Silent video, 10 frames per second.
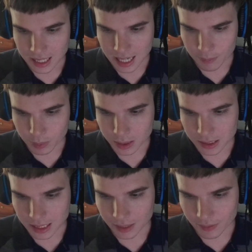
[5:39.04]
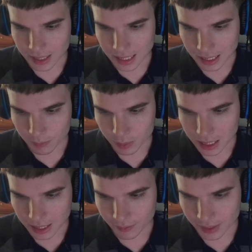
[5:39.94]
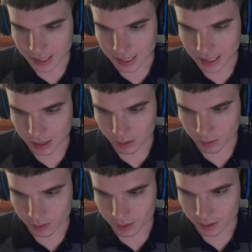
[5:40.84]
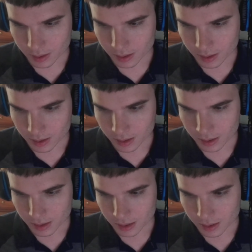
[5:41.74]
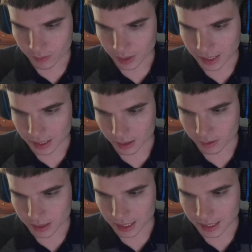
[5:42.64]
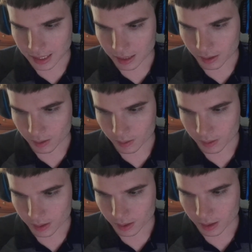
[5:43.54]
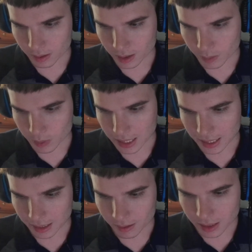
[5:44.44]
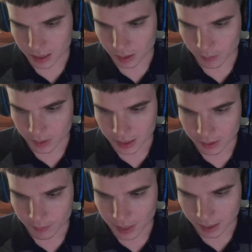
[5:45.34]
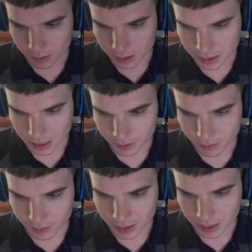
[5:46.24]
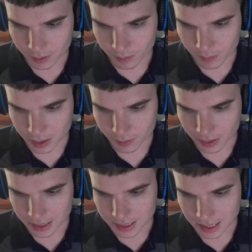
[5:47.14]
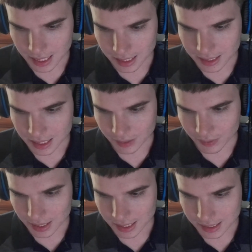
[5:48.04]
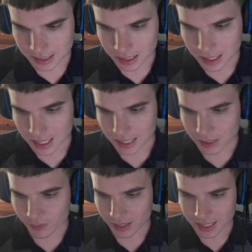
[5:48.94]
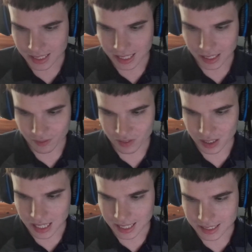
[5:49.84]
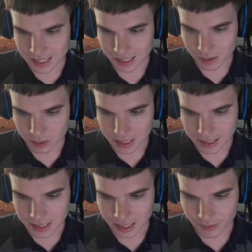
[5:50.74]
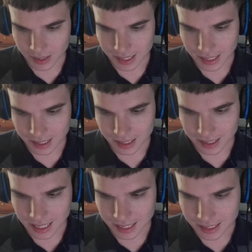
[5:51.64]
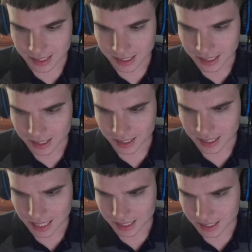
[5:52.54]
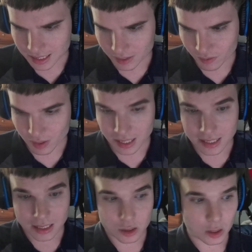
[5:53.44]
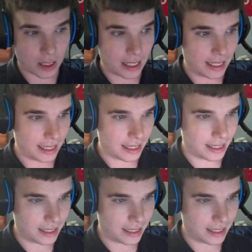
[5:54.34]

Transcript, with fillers: Apple TV, Prime Video, VUDU, Google Play YouTube, Microsoft Mo- Movies and TVs, Xfinity, Verizon, DirecTV, Connect, Collect, free to join.